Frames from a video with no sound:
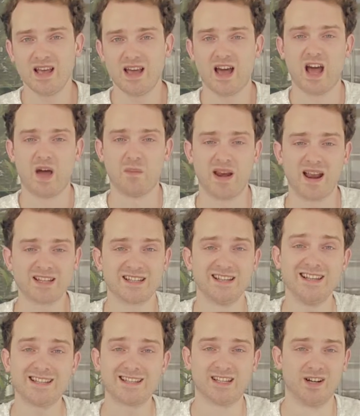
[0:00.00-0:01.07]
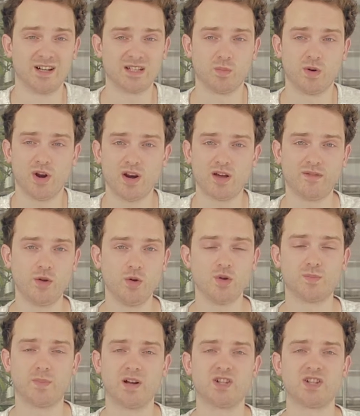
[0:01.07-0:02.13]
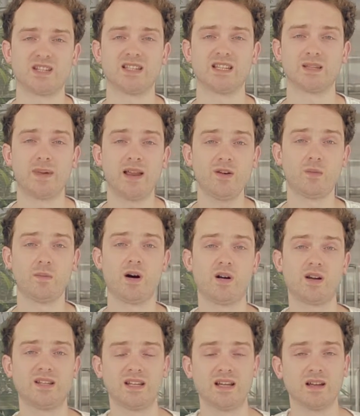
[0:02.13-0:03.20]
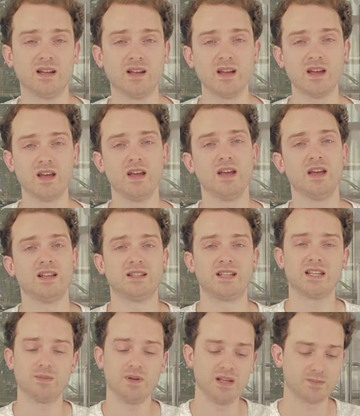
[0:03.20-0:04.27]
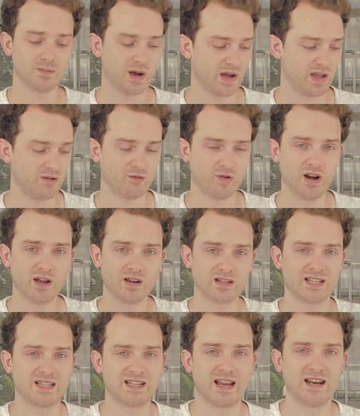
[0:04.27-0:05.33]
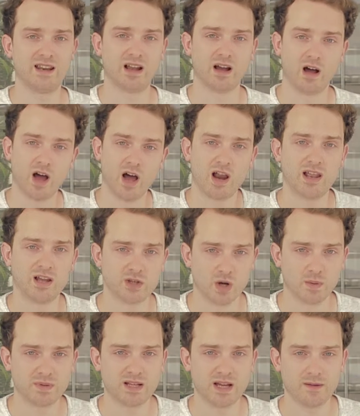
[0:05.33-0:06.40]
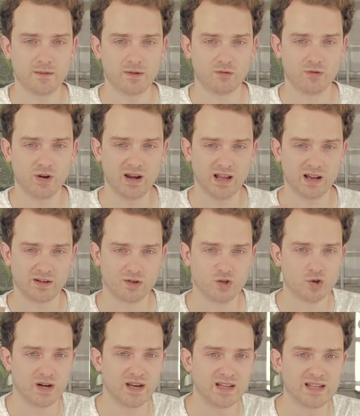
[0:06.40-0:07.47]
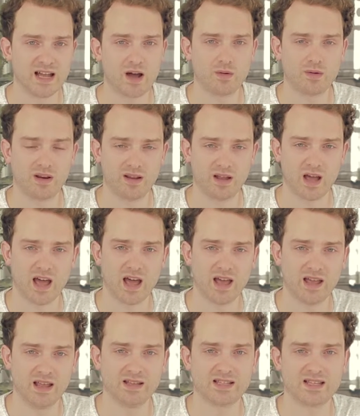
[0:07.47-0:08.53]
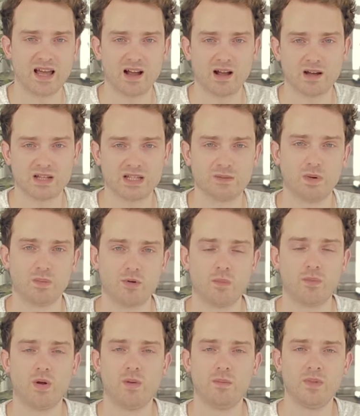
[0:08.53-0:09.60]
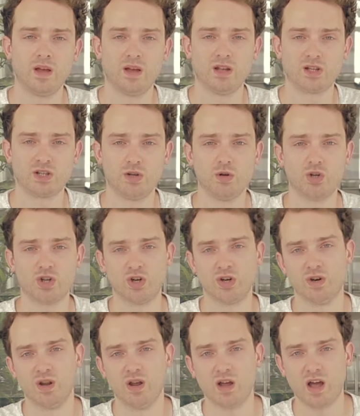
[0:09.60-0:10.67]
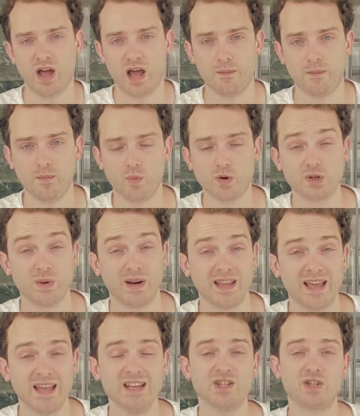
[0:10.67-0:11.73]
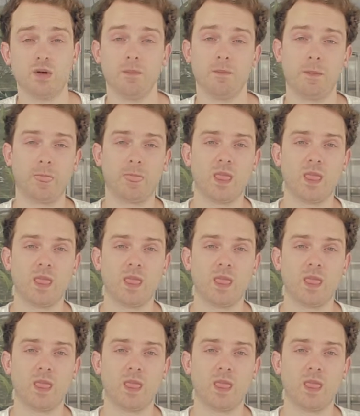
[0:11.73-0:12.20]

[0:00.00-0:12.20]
And as a lean startup, we don't have huge budgets to spend on marketing. So this means by really understanding our early adopter, really kind of drilling down into that customer problem, solution, what's going to engage them.